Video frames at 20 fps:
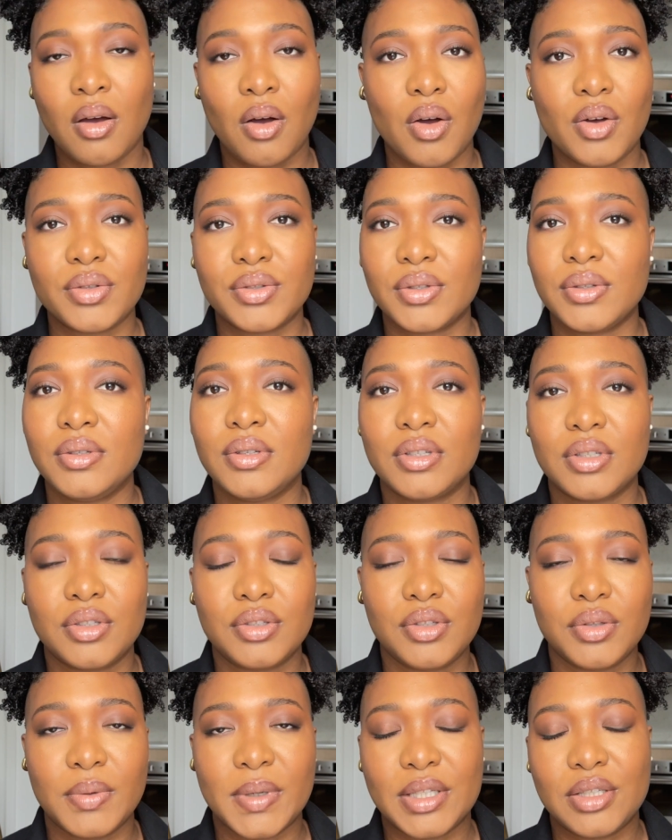Also, you could
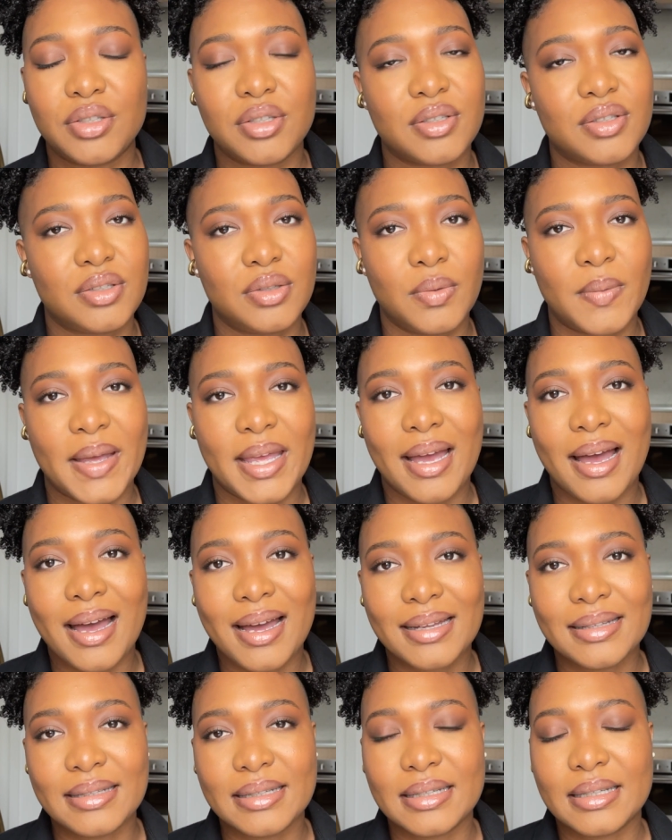do it just the way I
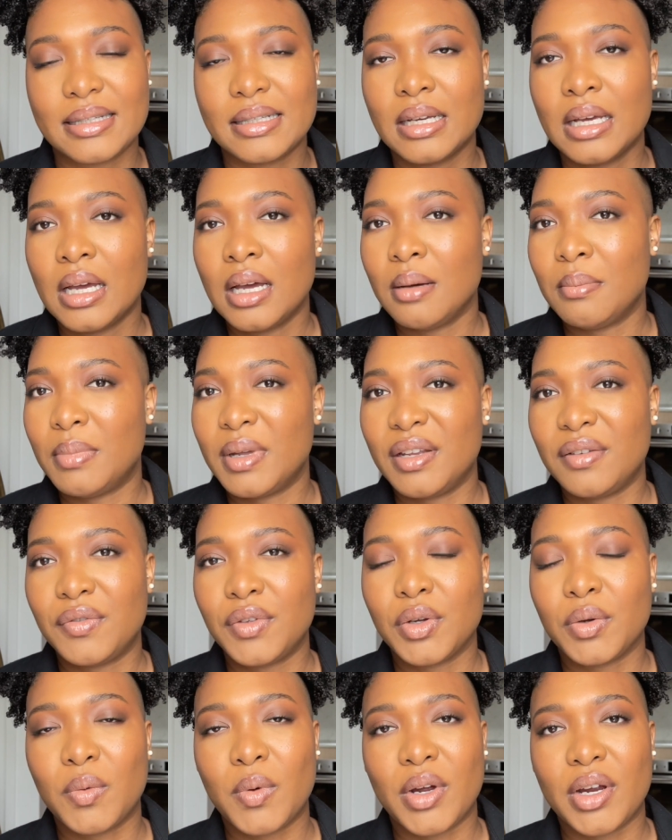did, but if
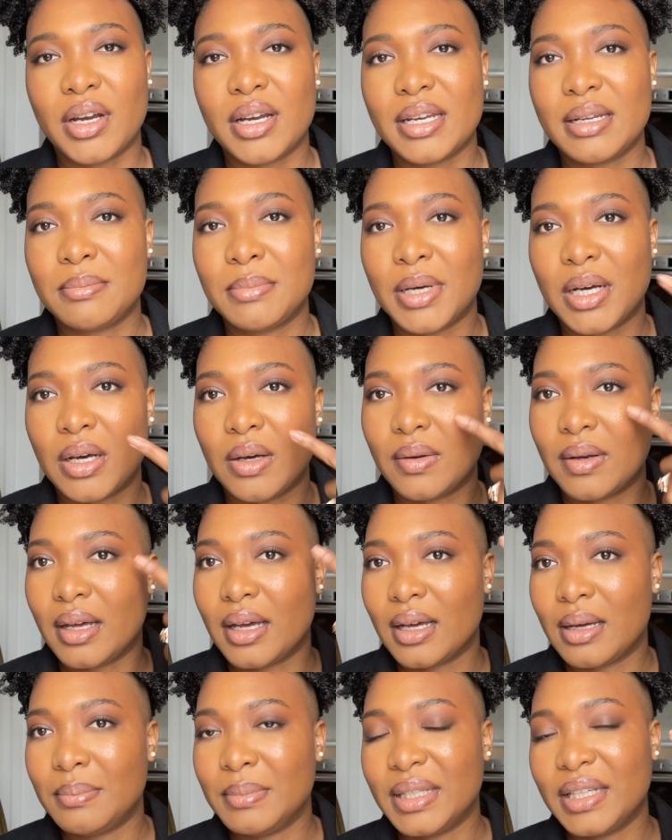you're worried
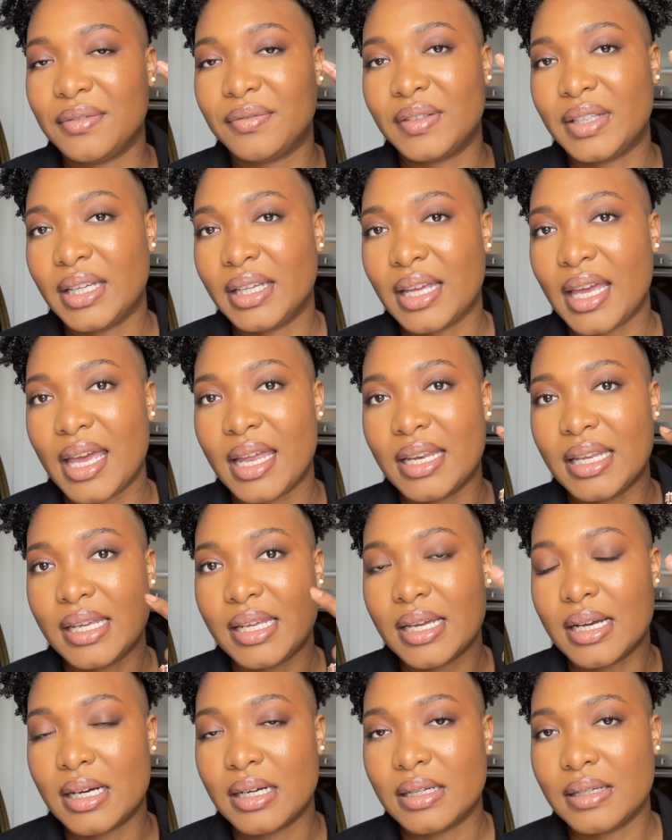about lifting
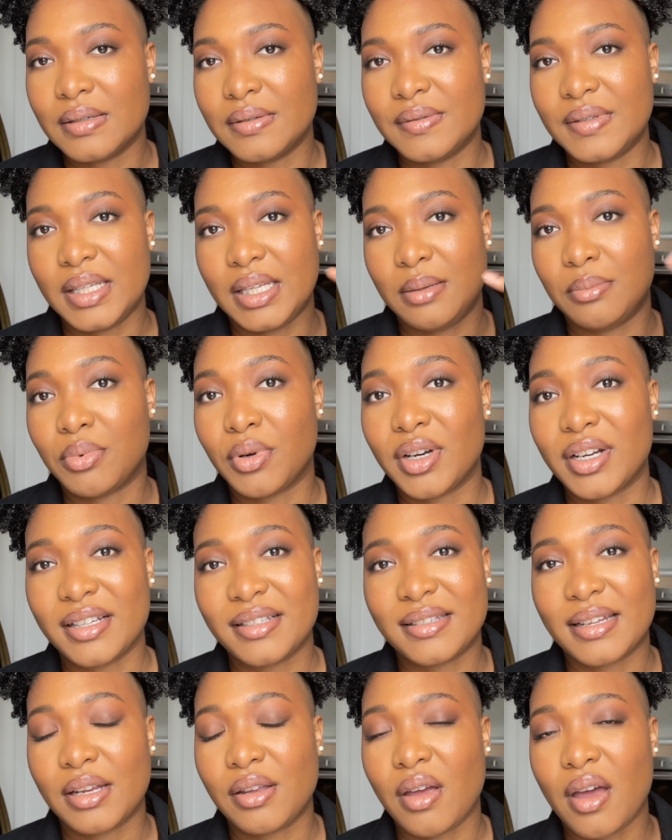any of the products
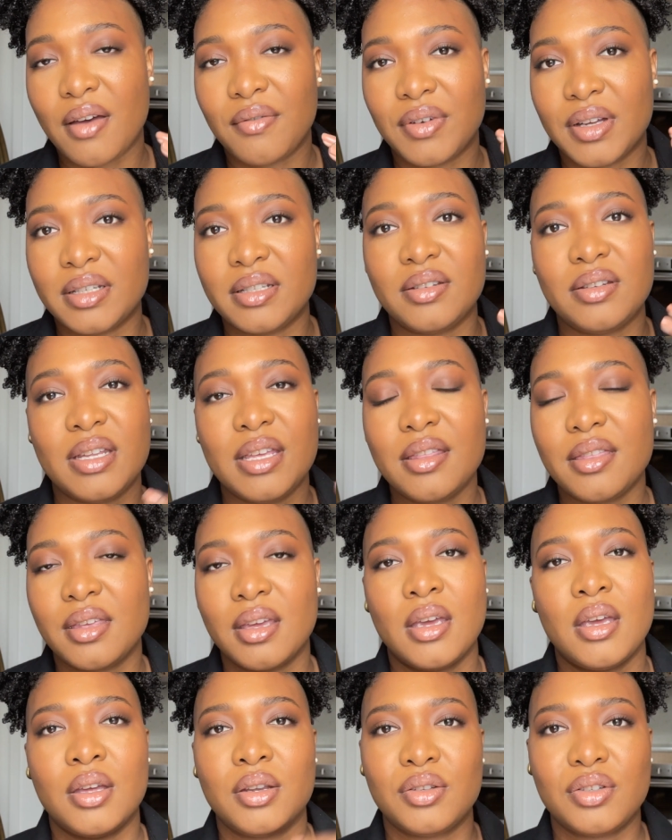that you have underneath,
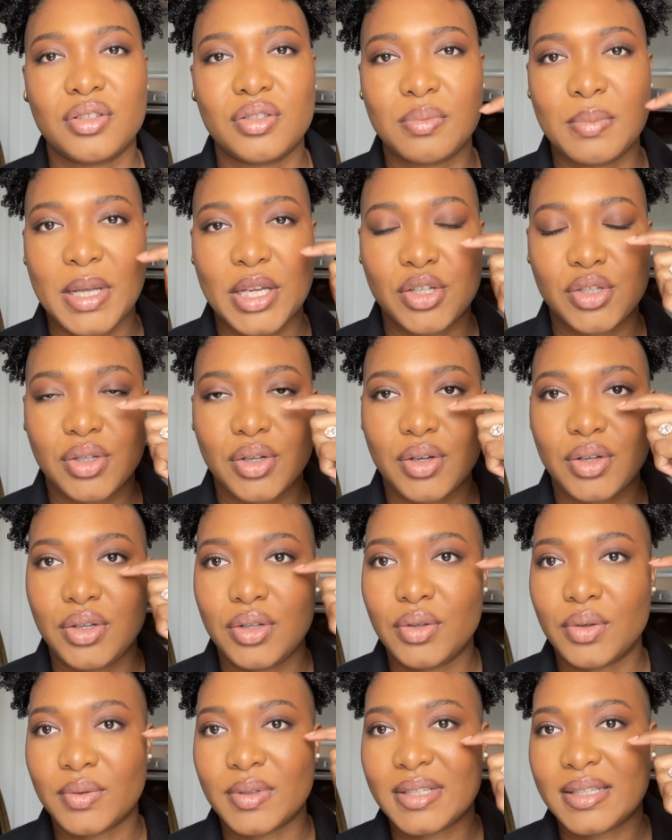just make sure you
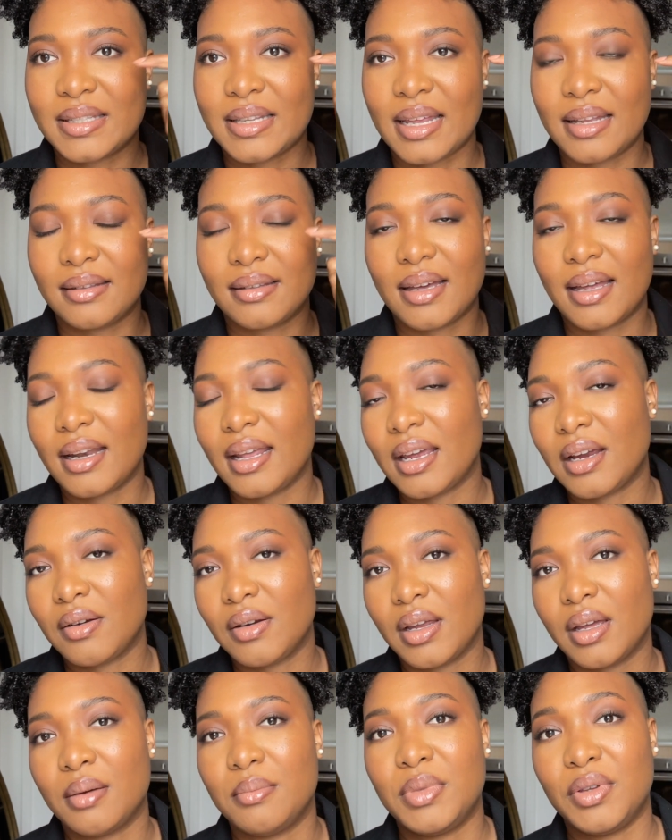don't set that
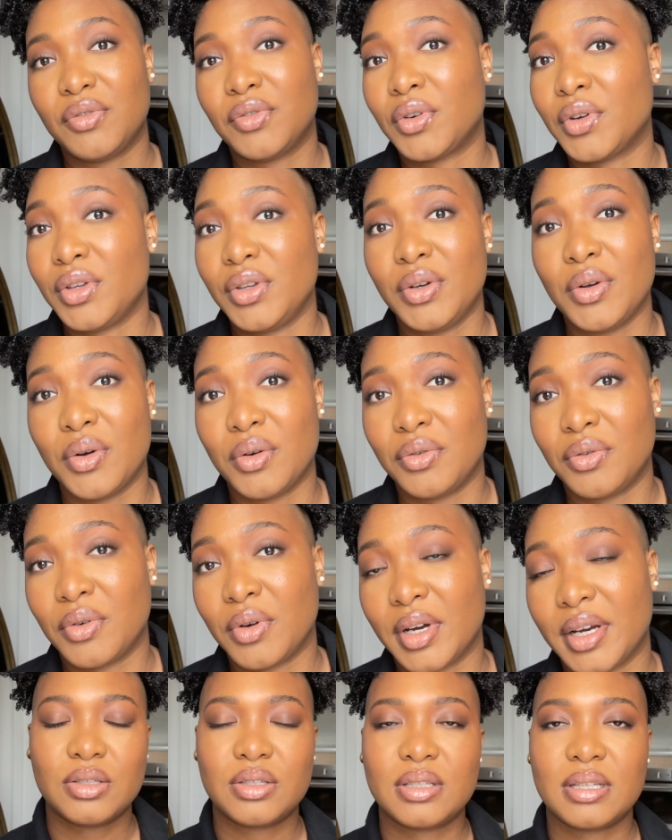area before you go for
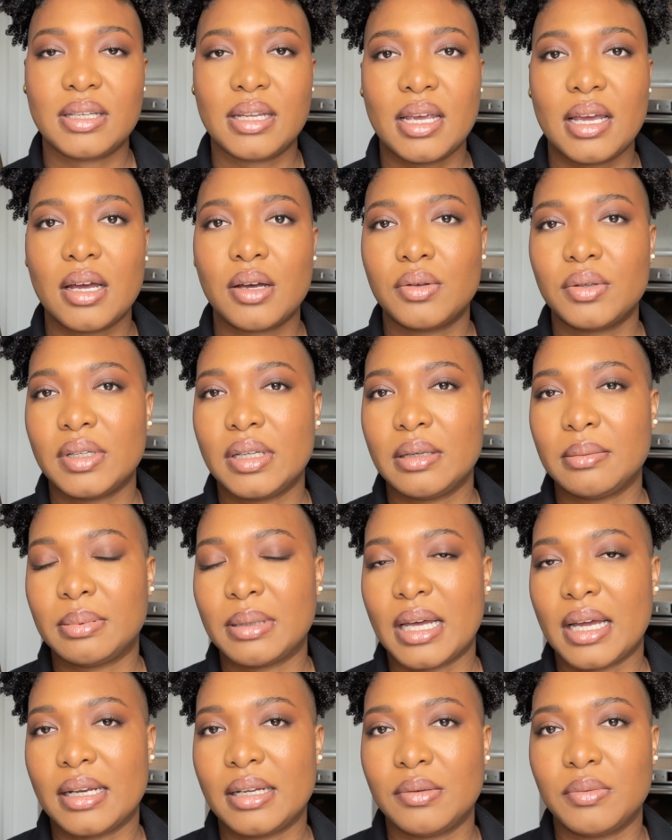it. Today, I only
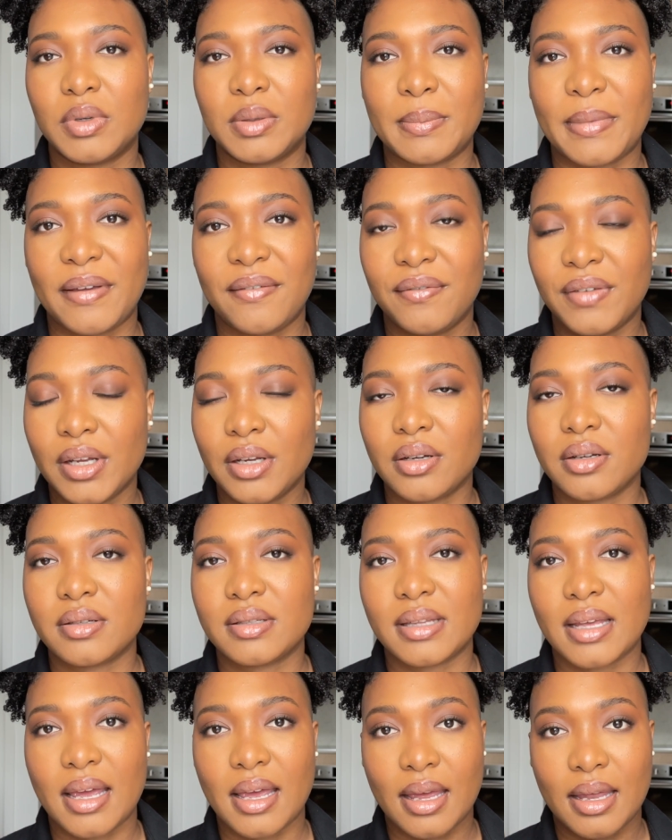applied it with my
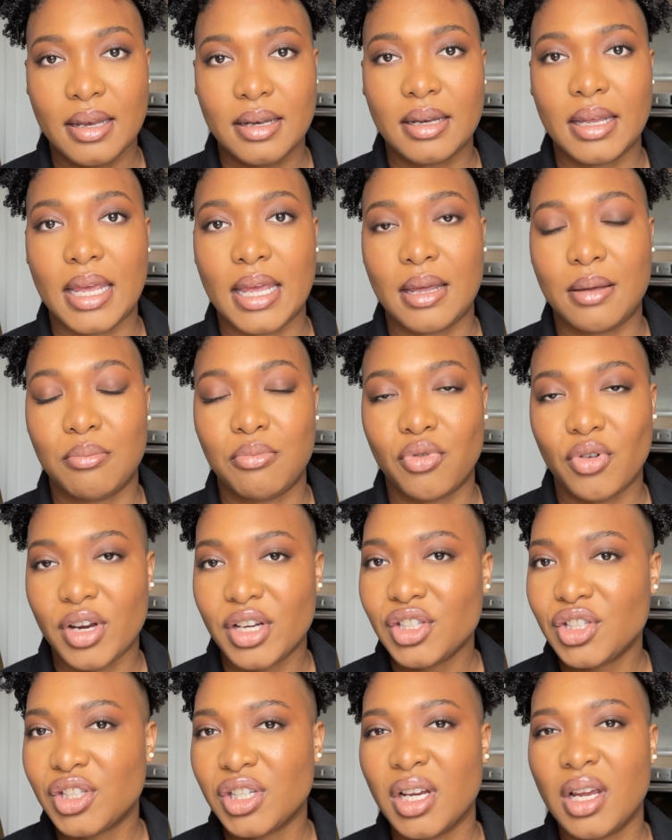fingers and a
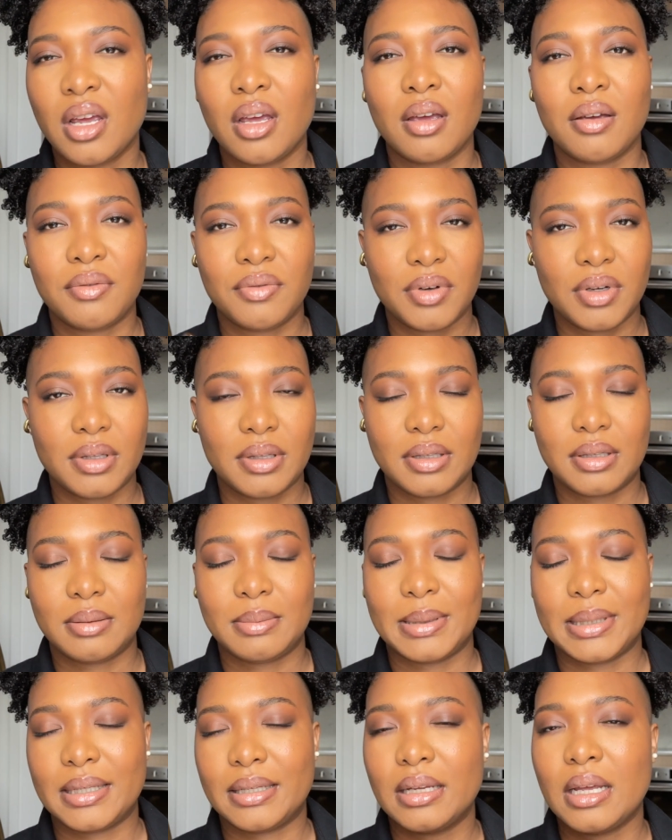brush for a little
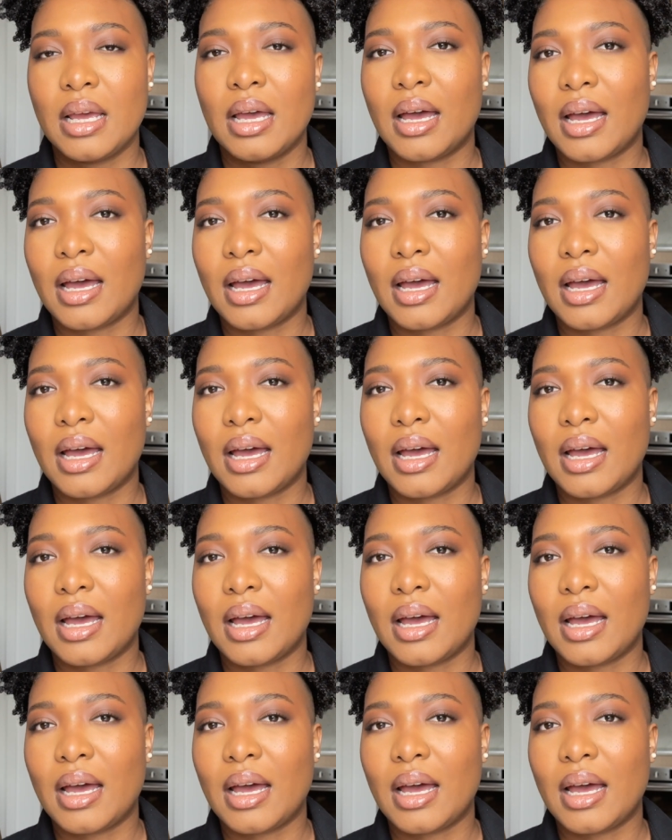bit.